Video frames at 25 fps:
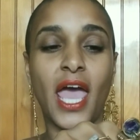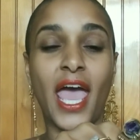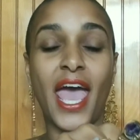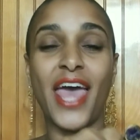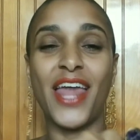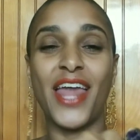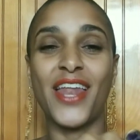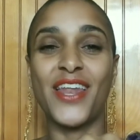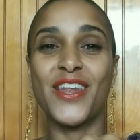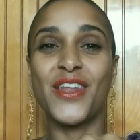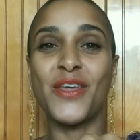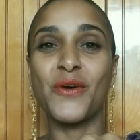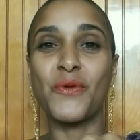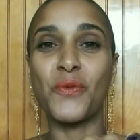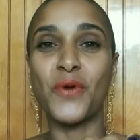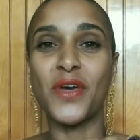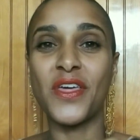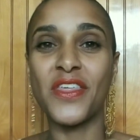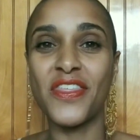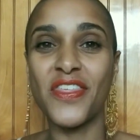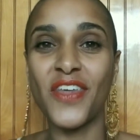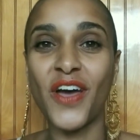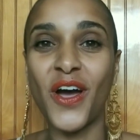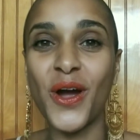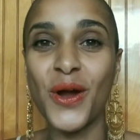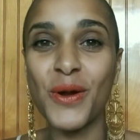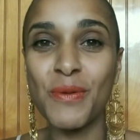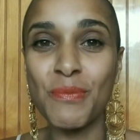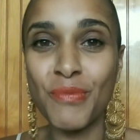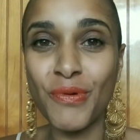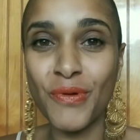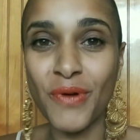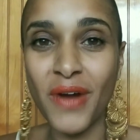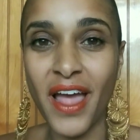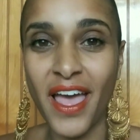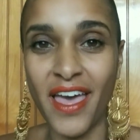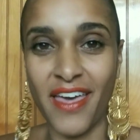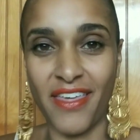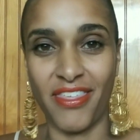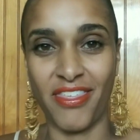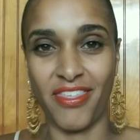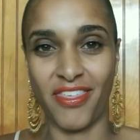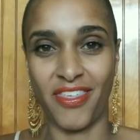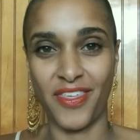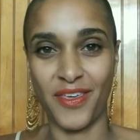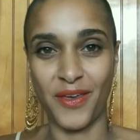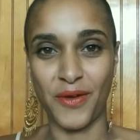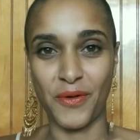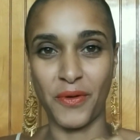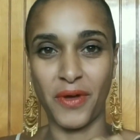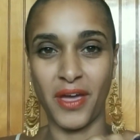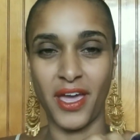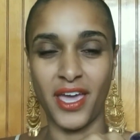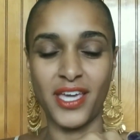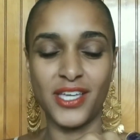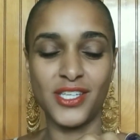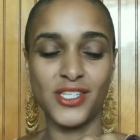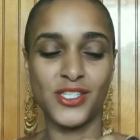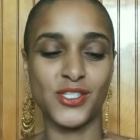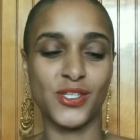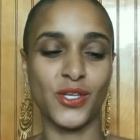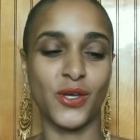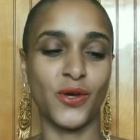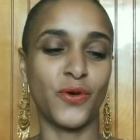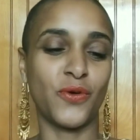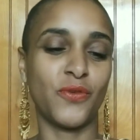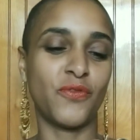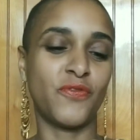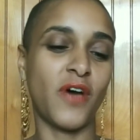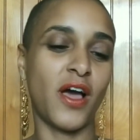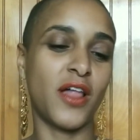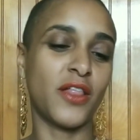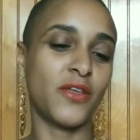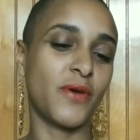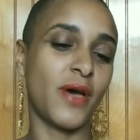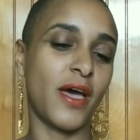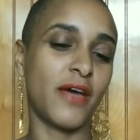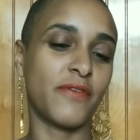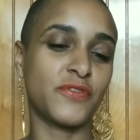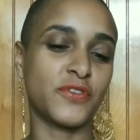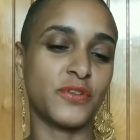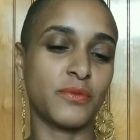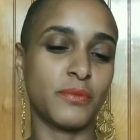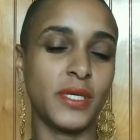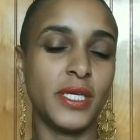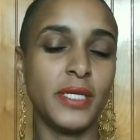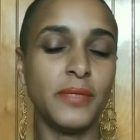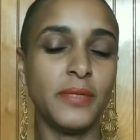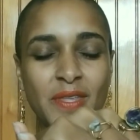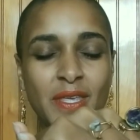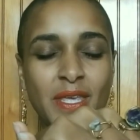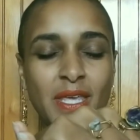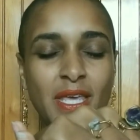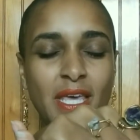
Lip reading: And with our breath, okay? So follow after me.